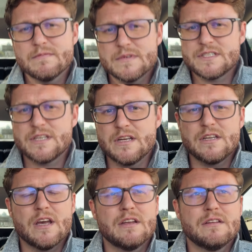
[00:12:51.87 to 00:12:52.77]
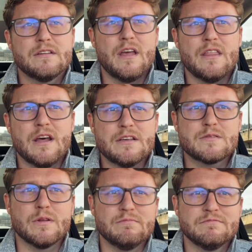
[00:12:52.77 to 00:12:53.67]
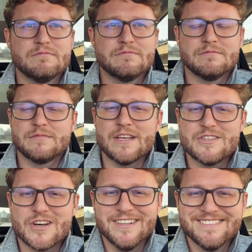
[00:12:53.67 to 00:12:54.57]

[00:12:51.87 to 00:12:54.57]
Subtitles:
seeing you in the next one. Thanks, y'all.